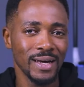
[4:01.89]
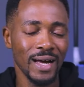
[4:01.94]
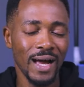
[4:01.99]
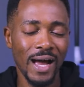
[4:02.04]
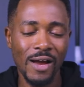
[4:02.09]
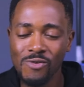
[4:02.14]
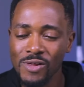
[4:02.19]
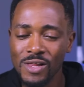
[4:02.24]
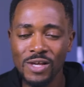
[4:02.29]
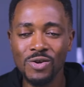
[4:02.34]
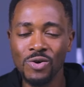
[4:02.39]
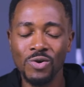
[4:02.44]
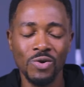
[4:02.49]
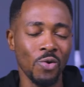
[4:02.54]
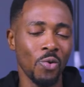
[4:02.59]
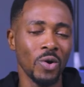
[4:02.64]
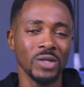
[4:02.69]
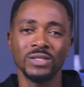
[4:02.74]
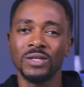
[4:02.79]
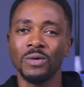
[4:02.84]
I really don't
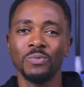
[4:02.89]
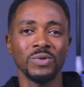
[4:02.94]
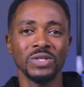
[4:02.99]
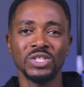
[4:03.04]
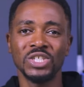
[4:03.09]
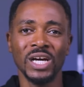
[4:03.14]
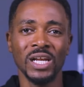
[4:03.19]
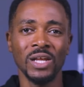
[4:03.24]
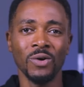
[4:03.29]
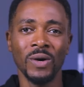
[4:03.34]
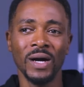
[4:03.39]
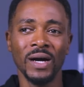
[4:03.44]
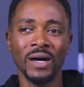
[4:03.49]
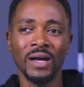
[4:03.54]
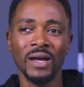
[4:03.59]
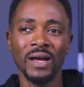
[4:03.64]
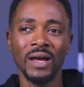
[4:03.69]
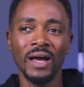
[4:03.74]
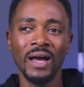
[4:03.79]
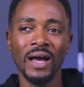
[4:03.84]
know what's up with Shalewa,
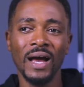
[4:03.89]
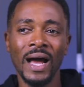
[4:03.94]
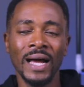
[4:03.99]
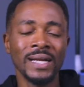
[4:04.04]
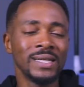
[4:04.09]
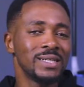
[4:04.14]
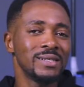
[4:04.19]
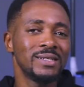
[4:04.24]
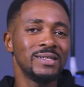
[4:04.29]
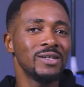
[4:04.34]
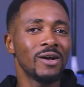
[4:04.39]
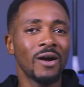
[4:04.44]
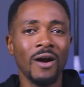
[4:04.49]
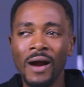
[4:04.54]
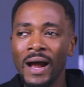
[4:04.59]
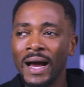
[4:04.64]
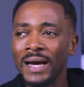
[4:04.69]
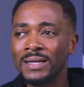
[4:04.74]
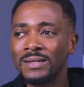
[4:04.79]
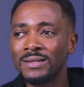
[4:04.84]
and
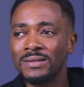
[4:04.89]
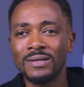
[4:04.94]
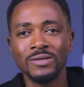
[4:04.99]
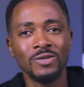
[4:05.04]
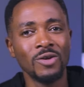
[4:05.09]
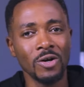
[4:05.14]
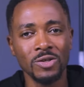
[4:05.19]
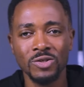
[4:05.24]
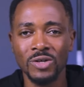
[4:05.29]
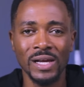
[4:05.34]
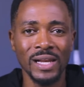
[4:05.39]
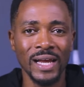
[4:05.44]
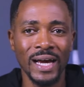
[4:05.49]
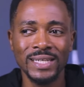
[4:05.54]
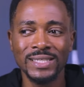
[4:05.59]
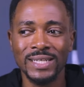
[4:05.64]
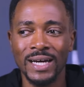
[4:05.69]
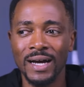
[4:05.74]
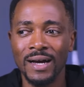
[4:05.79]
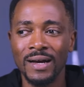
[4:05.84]
her and Dr.
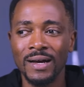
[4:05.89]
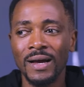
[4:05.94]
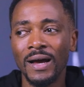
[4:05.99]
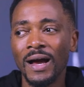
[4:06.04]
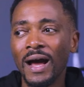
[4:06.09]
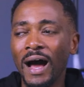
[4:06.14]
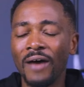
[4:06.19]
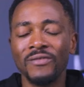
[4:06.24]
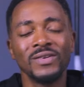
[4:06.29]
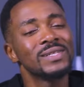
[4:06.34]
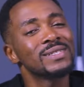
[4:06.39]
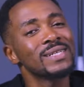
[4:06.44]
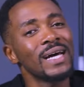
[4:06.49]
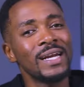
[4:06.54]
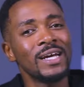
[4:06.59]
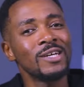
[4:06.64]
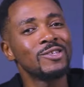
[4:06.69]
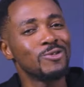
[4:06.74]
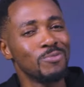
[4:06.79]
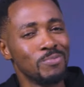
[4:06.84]
Elijah have
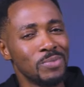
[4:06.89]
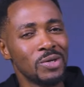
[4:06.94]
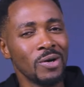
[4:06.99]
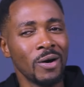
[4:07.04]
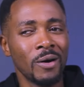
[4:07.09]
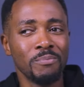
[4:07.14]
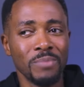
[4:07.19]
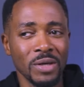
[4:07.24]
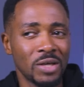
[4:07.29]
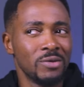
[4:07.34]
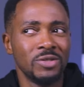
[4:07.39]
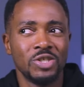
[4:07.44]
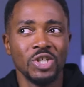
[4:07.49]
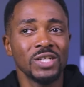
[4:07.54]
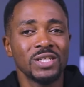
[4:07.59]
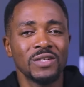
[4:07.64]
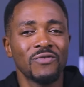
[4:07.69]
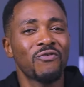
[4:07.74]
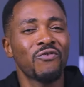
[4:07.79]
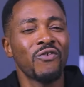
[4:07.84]
decided to be
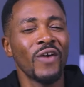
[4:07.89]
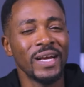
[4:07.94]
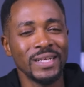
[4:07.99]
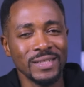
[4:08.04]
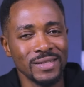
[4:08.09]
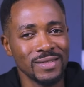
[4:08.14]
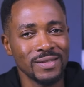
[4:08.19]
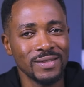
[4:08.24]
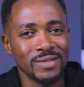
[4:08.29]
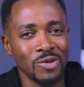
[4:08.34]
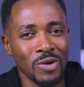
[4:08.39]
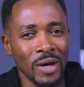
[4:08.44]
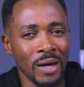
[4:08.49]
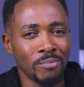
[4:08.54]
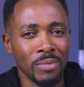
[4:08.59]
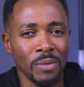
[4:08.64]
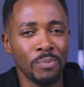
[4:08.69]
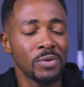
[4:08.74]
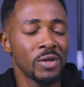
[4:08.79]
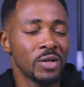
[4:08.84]
just friends, you know,
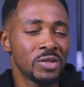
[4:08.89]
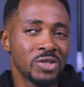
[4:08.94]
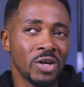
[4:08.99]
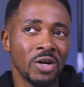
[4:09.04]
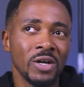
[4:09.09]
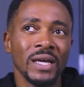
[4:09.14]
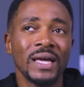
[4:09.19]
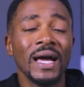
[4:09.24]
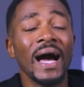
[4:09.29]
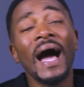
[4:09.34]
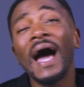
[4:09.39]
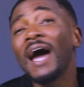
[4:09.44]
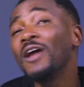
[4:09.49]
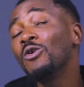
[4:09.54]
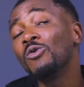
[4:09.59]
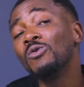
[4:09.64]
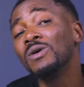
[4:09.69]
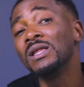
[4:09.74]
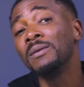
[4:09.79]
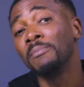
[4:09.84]
and be platonic. I
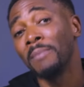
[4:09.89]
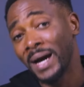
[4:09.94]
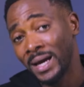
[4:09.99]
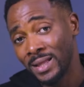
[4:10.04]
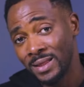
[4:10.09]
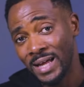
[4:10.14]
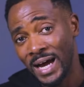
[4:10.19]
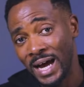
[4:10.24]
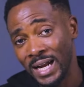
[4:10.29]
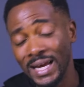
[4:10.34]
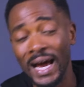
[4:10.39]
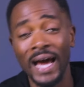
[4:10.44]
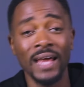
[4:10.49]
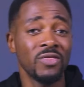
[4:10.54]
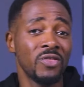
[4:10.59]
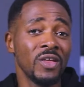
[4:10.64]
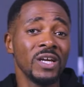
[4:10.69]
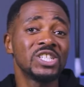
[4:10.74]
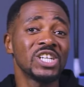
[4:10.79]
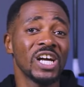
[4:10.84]
don't really mind that. I
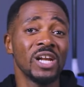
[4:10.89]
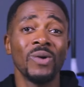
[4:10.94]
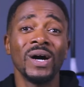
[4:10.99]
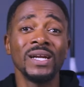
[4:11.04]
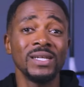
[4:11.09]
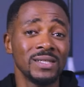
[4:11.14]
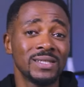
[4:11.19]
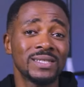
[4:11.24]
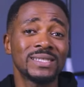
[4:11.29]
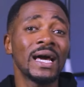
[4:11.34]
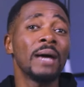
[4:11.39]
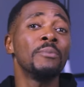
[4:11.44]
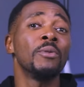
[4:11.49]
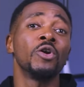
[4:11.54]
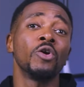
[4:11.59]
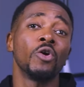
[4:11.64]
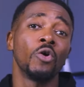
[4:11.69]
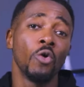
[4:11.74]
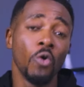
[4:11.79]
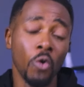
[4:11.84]
think Shalewa needs time
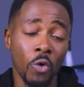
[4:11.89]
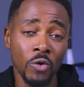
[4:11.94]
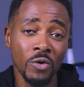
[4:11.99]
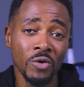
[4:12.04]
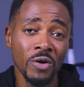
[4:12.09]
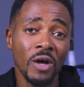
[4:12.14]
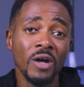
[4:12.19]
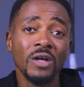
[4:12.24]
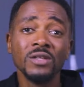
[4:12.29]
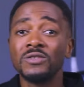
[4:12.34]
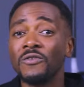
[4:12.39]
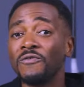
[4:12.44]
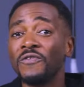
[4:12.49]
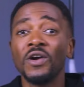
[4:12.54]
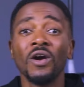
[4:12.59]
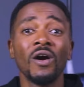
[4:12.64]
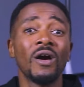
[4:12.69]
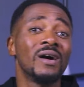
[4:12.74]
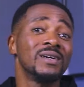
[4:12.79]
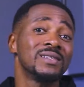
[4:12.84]
on her own to
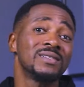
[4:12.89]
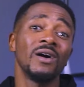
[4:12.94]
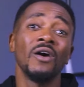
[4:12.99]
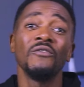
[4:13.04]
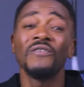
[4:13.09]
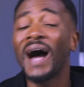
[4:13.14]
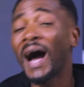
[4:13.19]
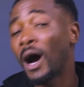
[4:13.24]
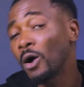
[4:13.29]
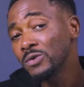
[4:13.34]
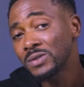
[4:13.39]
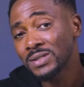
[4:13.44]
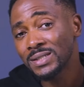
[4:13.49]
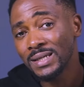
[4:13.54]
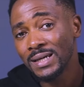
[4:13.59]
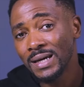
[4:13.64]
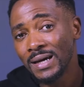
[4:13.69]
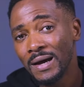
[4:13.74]
figure herself out.